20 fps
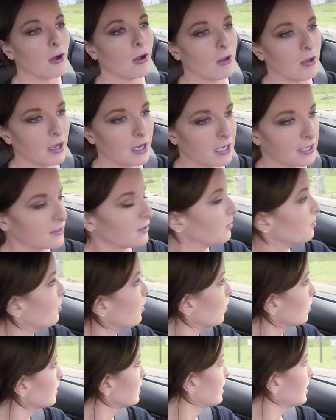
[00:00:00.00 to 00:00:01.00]
Uh, the
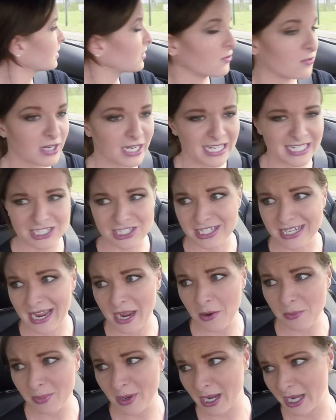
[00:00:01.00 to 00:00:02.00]
Borla three-inch
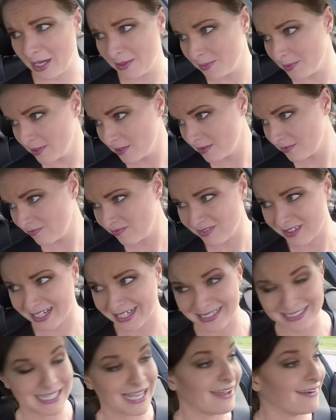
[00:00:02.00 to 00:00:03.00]
downpipe,
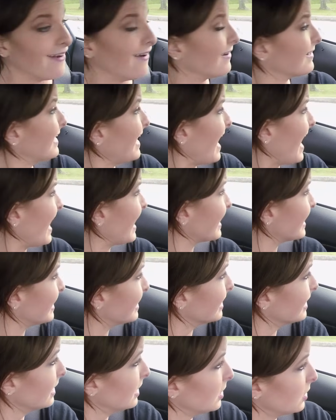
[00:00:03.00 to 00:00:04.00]
like I said,
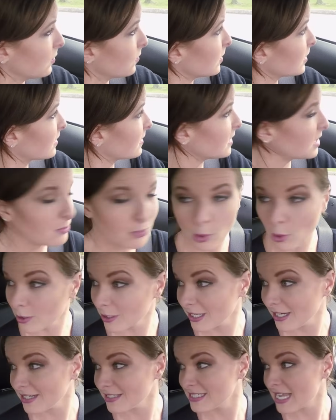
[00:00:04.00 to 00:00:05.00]
uncatted with the
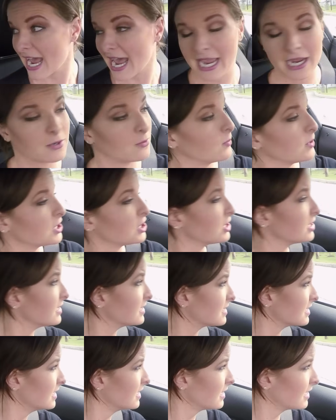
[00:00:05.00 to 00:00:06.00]
Borla ATAK, which
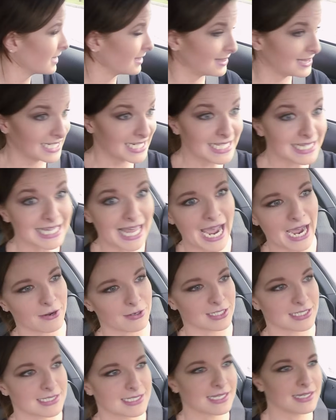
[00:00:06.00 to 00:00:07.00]
is the
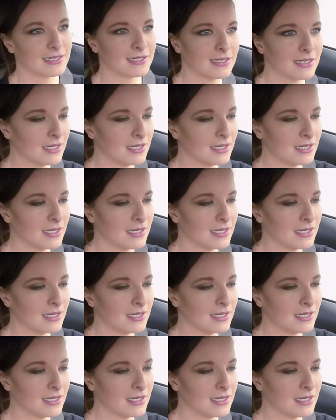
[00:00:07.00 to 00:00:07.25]
loudest